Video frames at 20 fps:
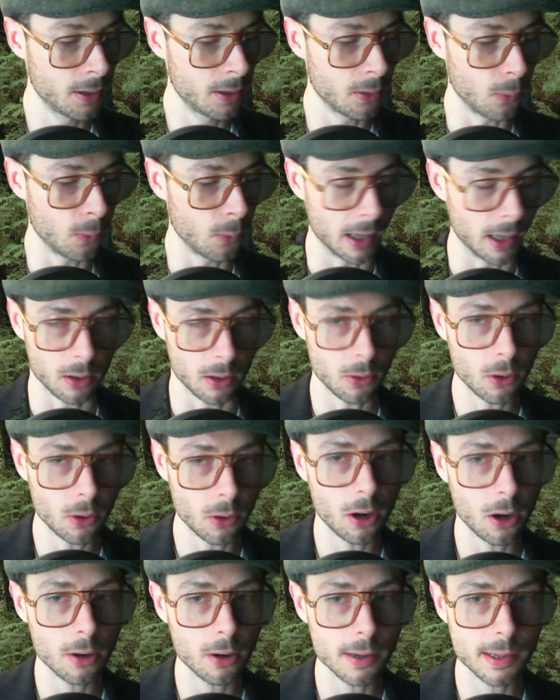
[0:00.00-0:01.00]
We had a little
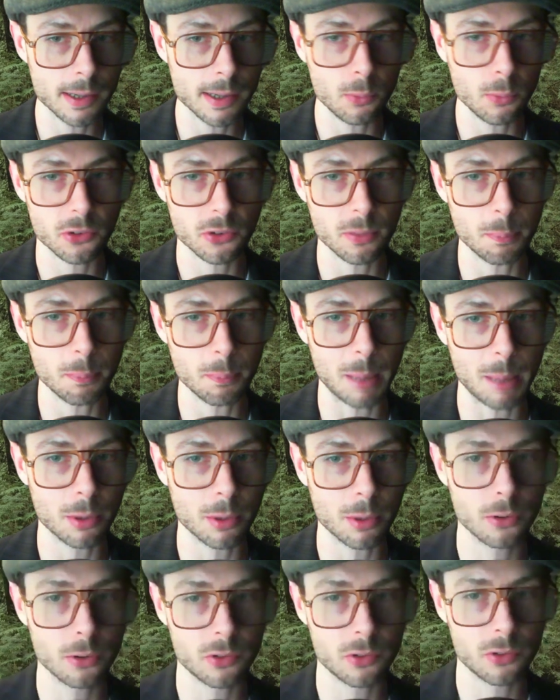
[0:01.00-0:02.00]
garden with some
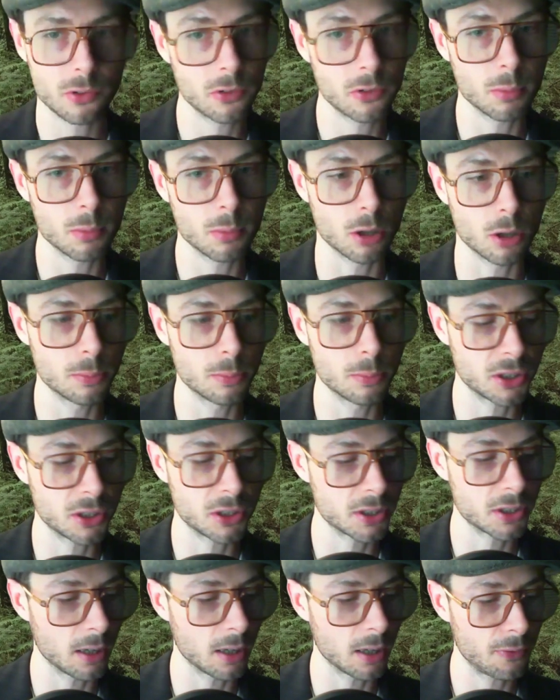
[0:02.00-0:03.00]
peppers and some herbs and
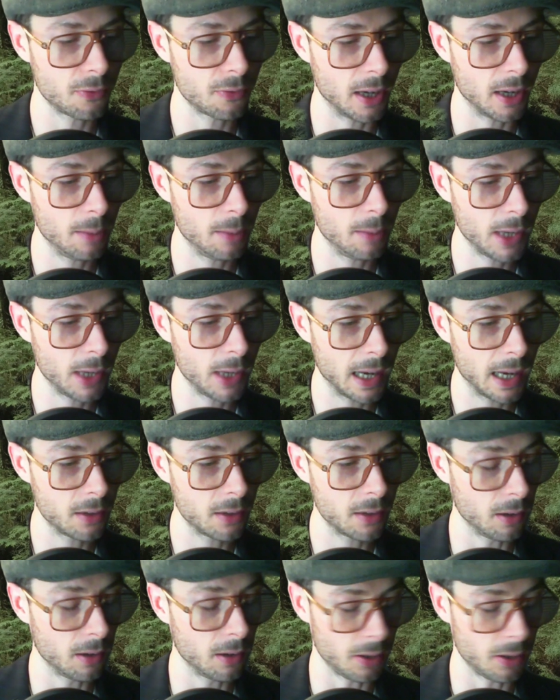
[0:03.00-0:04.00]
stuff. And we
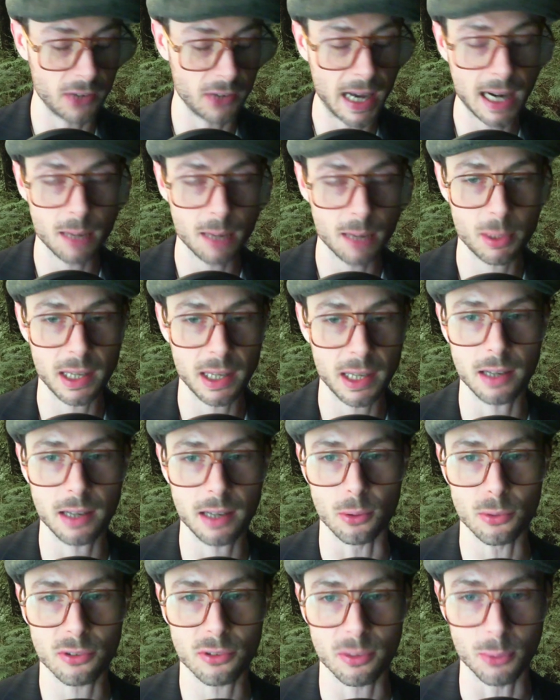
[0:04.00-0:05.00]
had a sack of
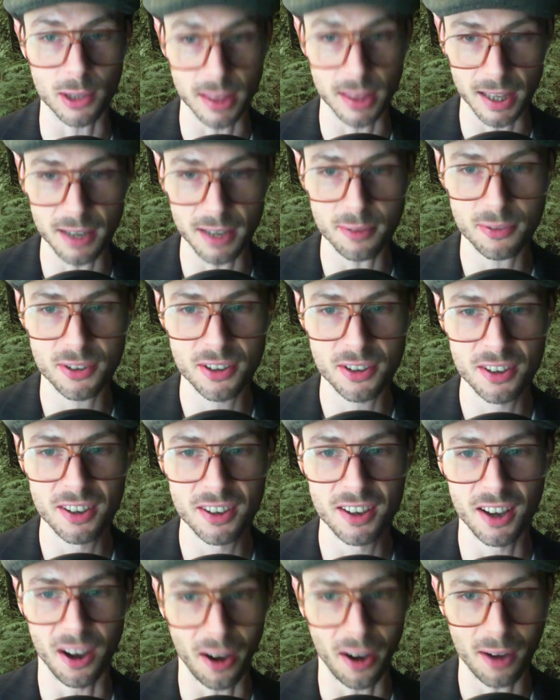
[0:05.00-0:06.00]
potatoes, and we lived
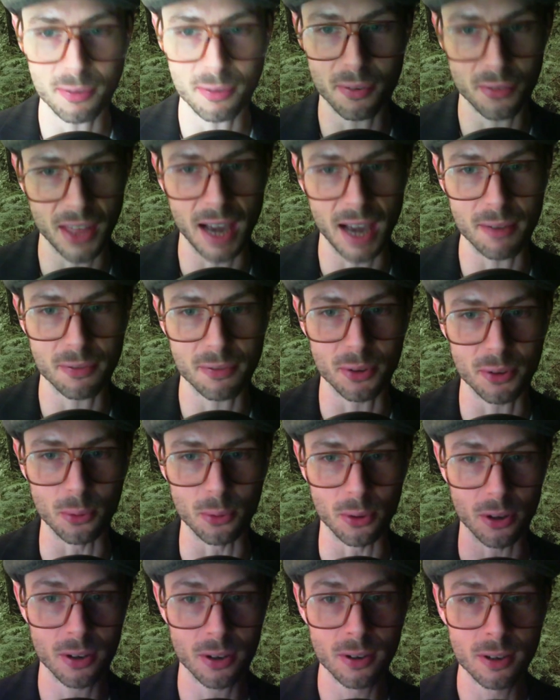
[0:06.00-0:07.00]
off of that
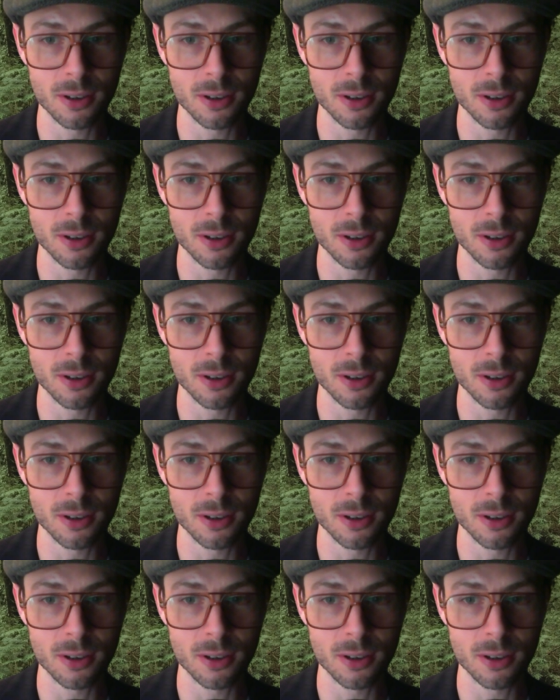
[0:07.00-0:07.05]
food.